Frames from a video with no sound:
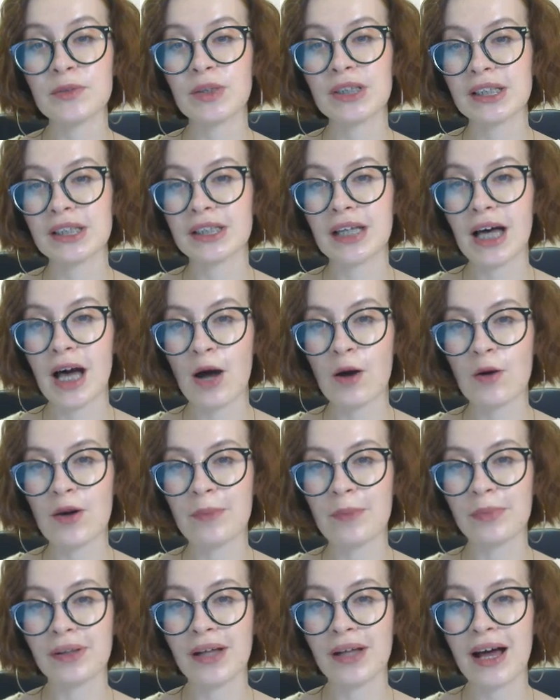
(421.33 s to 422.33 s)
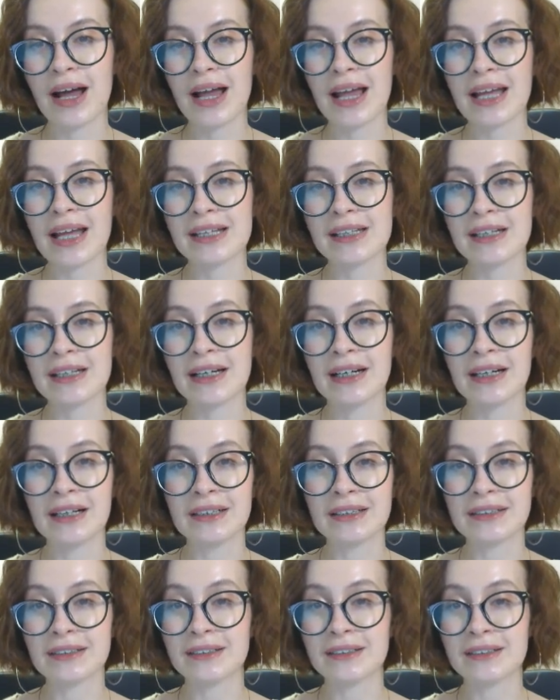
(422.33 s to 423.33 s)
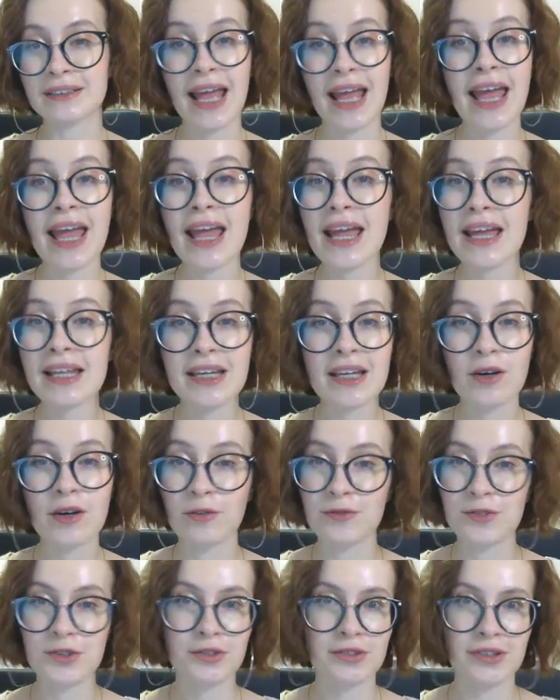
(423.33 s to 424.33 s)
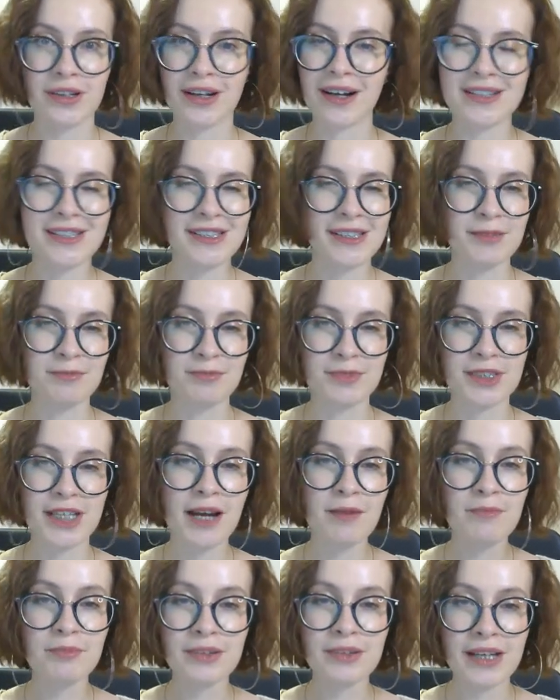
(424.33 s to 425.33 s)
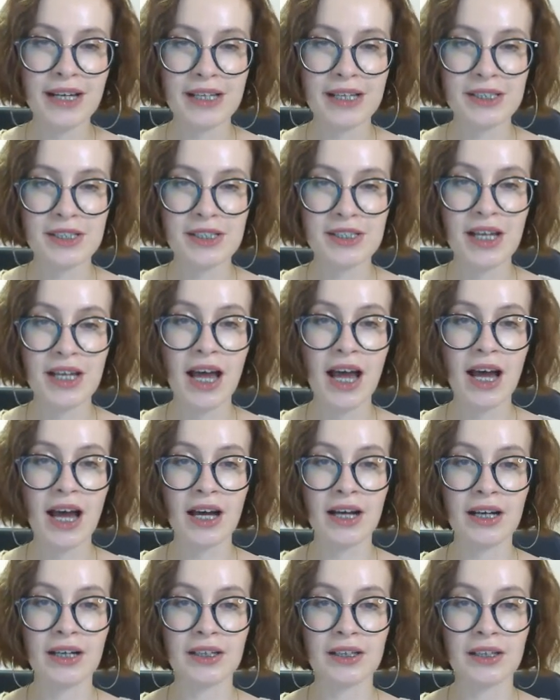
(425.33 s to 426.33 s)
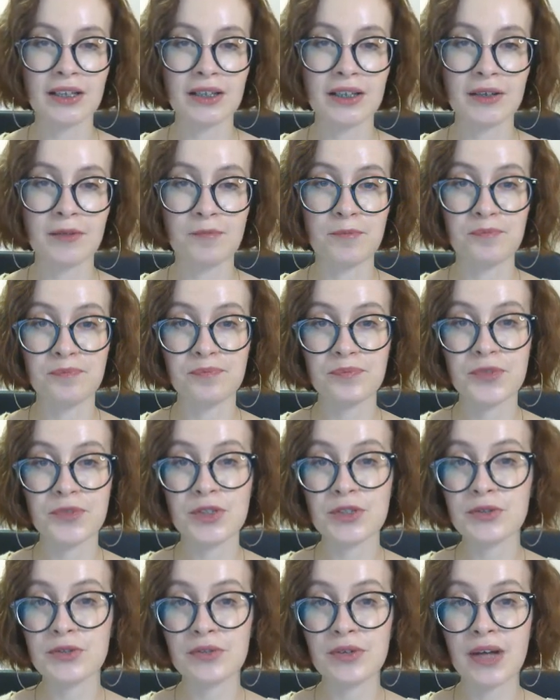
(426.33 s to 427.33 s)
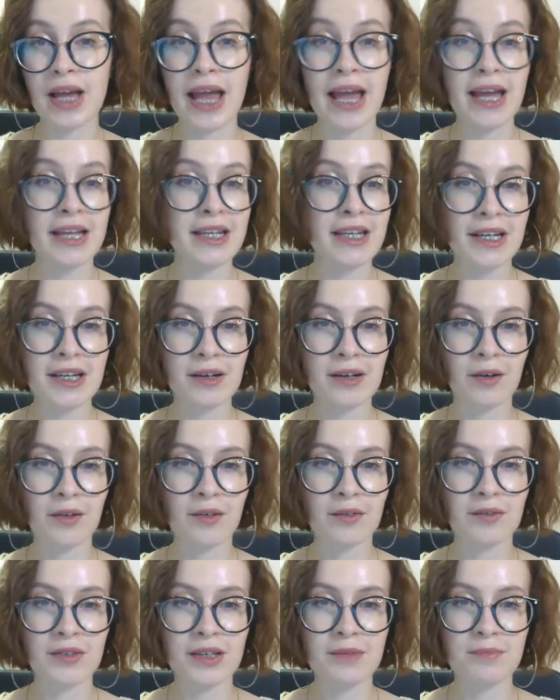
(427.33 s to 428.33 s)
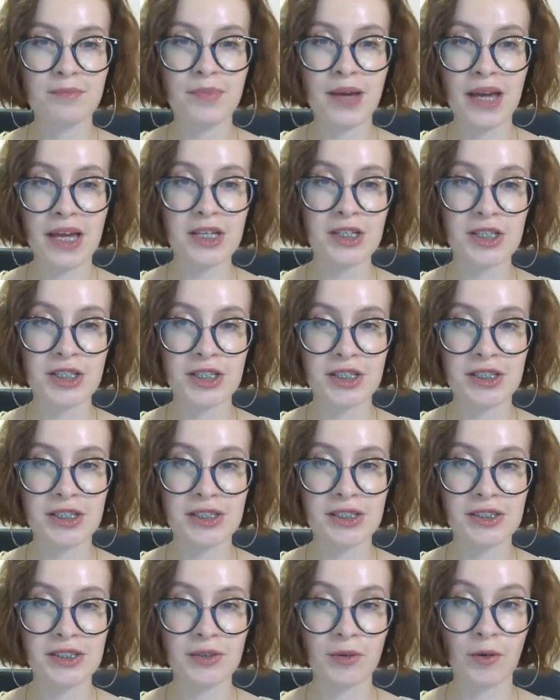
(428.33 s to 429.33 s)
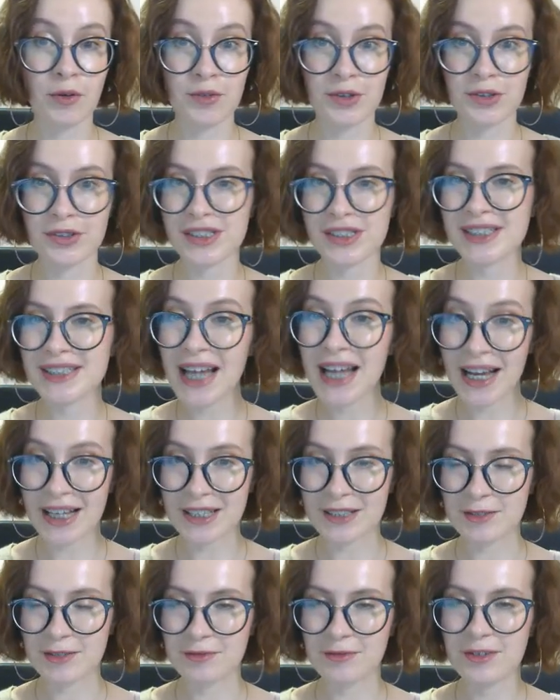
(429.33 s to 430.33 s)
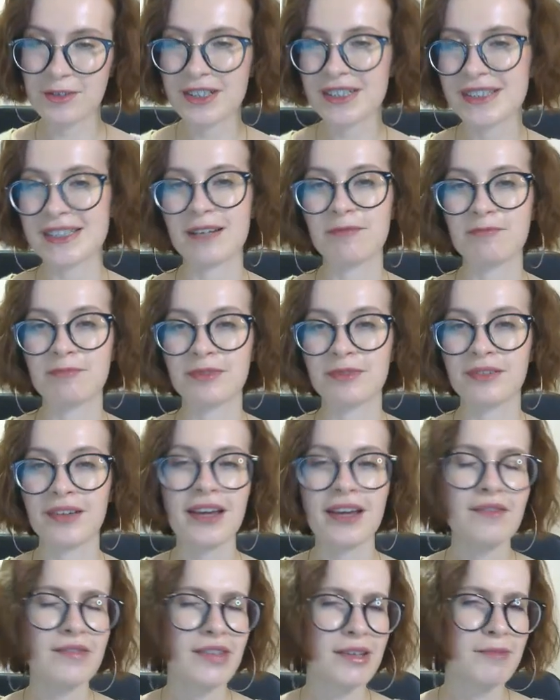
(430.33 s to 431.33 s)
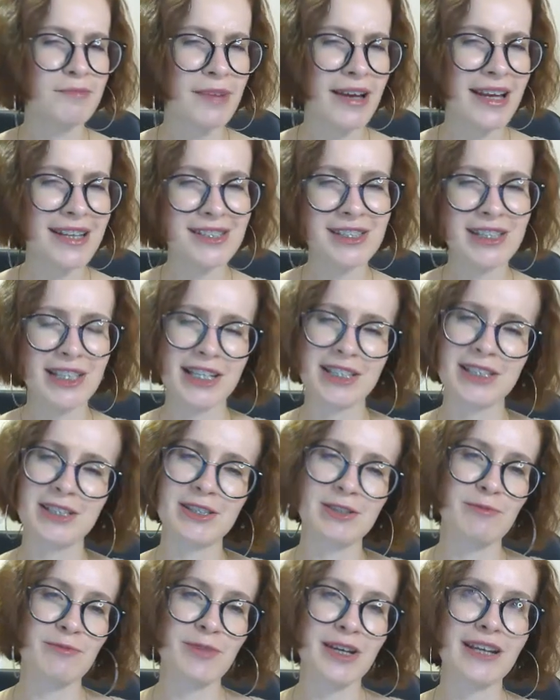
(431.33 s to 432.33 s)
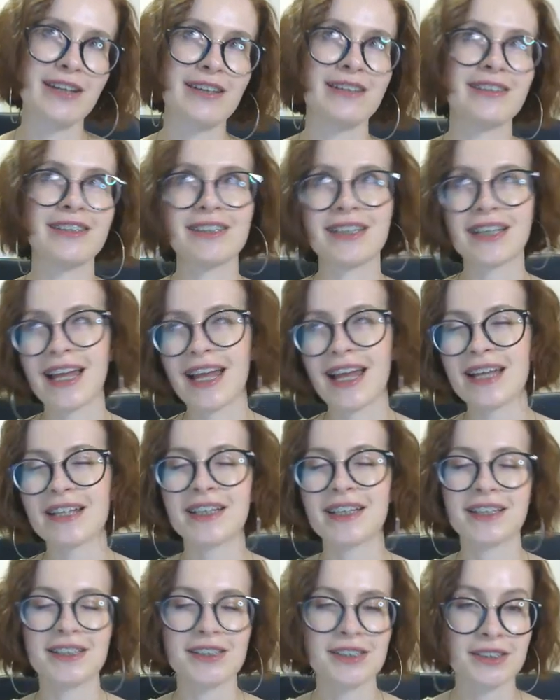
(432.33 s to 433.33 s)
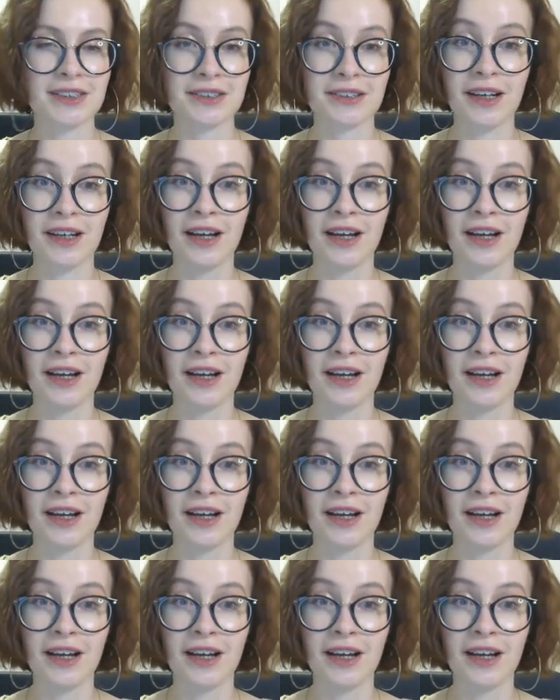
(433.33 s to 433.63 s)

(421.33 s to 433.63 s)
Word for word: It will allow applying any of your custom templates to any of the pages of your site. For example, if the page needs to be dedicated